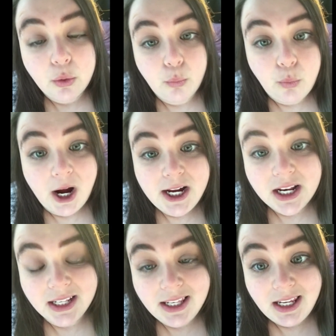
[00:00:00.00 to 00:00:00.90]
what
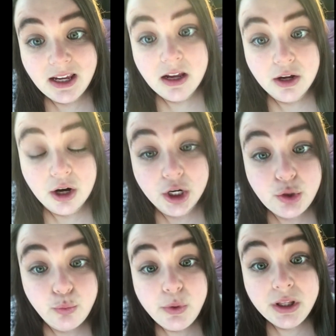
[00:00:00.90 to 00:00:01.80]
need are
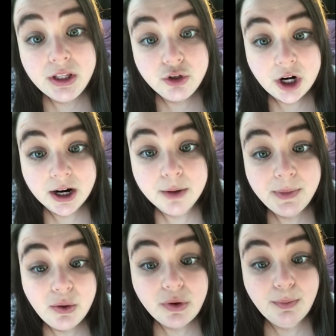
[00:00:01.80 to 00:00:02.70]
you really trying to
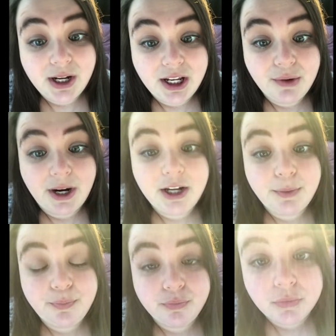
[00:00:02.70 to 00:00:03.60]
meet with money, right?
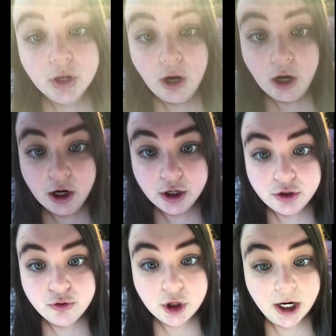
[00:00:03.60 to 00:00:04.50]
Are
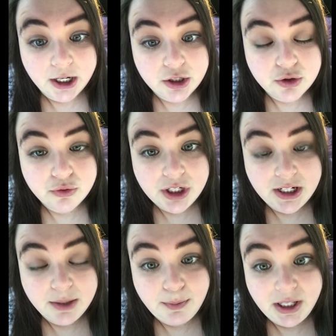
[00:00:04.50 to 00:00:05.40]
you trying to
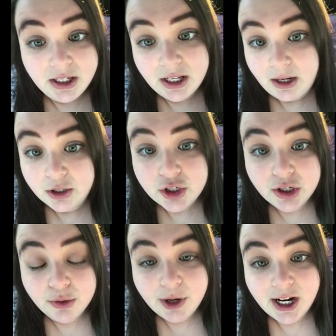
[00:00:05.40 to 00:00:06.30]
meet
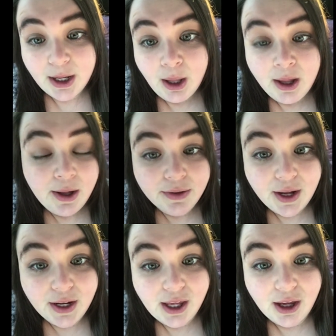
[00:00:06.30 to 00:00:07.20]
connection, right?
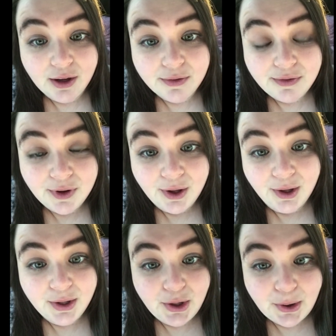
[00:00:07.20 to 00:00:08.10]
Like if,
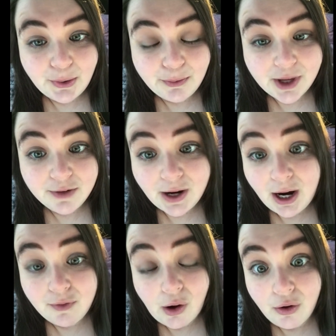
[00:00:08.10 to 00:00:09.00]
you know, if I
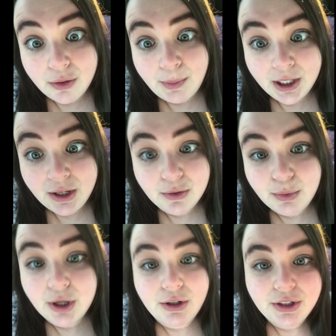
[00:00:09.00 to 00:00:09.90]
have all the money in the
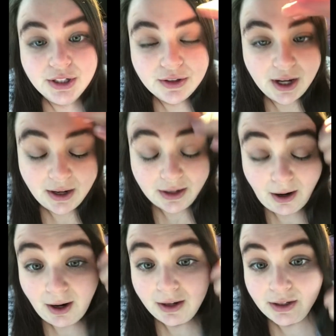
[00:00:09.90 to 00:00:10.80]
world, then
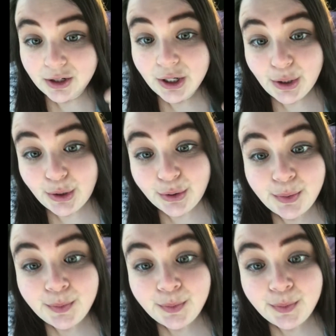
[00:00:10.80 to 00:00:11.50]
I can go,